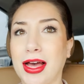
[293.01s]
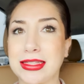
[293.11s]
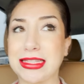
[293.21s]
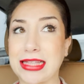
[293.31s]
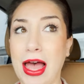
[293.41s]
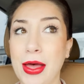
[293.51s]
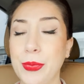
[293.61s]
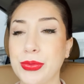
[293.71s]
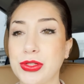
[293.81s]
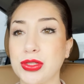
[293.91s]
step
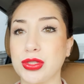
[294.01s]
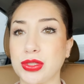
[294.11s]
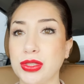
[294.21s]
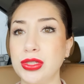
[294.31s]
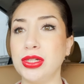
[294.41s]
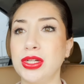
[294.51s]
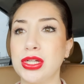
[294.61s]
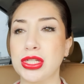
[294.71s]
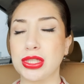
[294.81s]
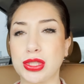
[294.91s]
to
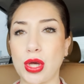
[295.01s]
do.